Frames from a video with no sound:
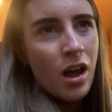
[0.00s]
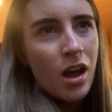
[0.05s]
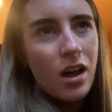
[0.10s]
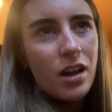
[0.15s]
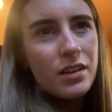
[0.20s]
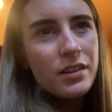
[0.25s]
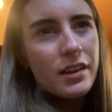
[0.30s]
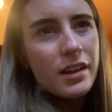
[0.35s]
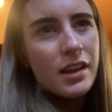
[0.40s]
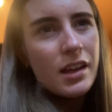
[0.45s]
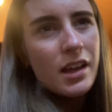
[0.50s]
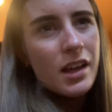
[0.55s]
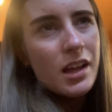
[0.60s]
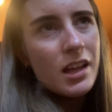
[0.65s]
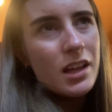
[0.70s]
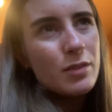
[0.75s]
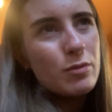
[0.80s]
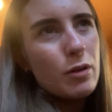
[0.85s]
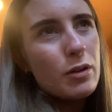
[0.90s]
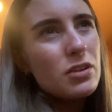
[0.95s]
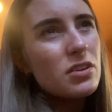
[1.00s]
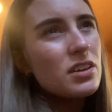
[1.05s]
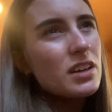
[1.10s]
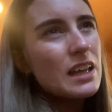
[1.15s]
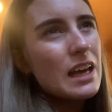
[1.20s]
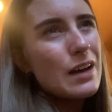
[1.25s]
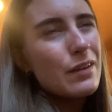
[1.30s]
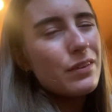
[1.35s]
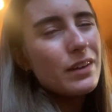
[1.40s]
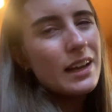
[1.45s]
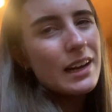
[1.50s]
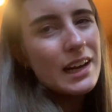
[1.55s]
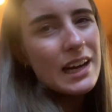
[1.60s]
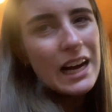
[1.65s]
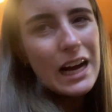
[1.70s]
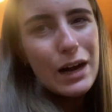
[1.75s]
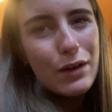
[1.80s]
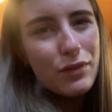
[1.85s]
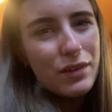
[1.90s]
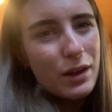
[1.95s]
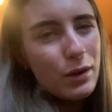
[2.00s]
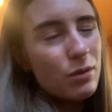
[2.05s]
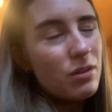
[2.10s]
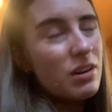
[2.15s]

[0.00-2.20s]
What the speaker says: And you're probably going to be there for like half an hour